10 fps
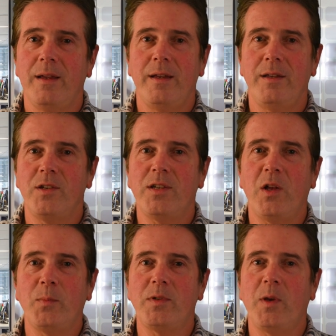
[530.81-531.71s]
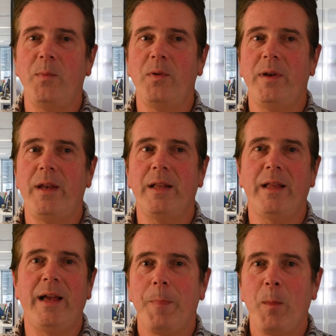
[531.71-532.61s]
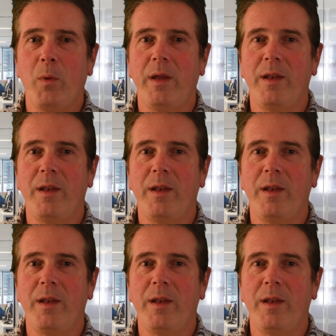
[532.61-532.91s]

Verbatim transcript: he just helps the community a lot. But